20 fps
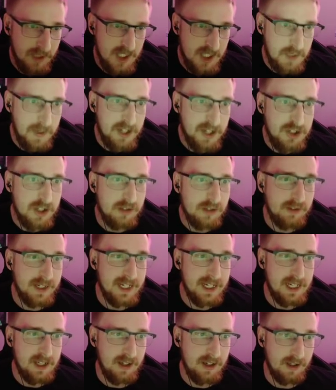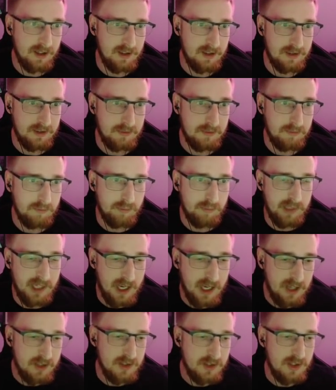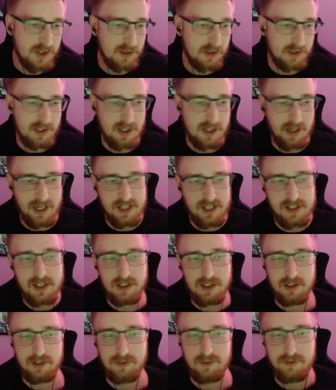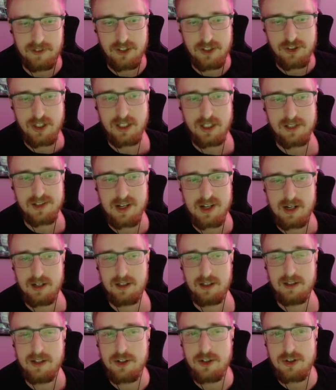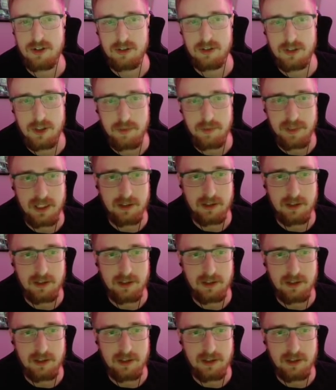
Especially like, because your tenacity and unflinching is kind of conditional on you being